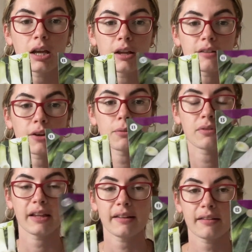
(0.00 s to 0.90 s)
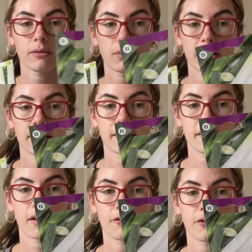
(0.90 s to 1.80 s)
So these are the ones
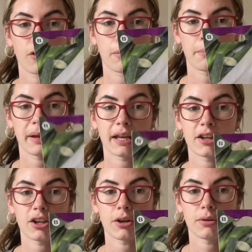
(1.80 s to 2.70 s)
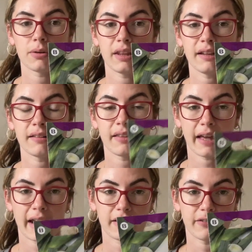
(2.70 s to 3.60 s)
from B&Q. These are the
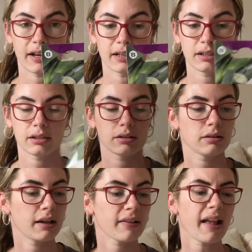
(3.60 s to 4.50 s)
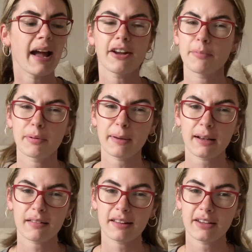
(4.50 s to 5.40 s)
elephant. Is that how you
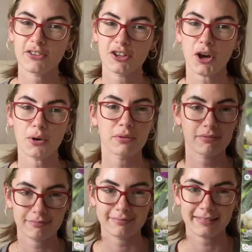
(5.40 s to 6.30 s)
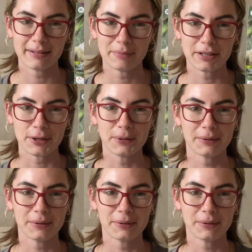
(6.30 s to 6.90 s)
pronounce it? If you don't, let me know.